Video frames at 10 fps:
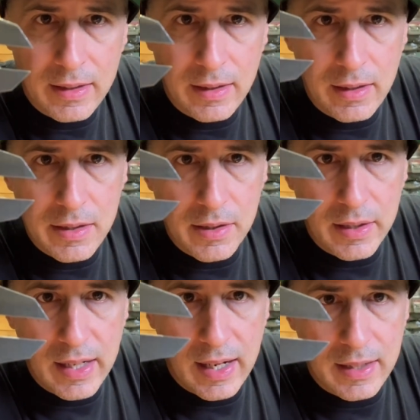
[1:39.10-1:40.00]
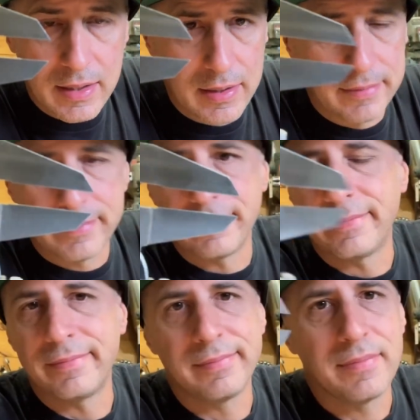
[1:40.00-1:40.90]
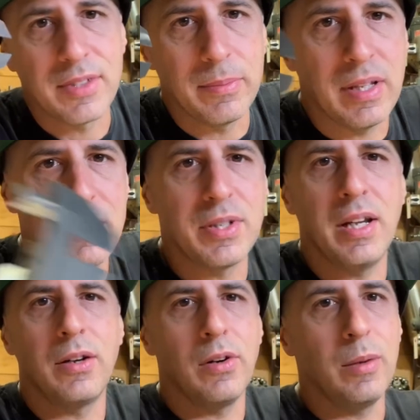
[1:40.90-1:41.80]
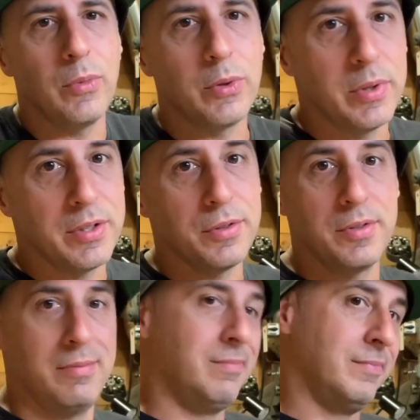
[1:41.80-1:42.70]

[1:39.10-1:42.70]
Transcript: These are the guys. Sometimes you can't grab them with tweezers.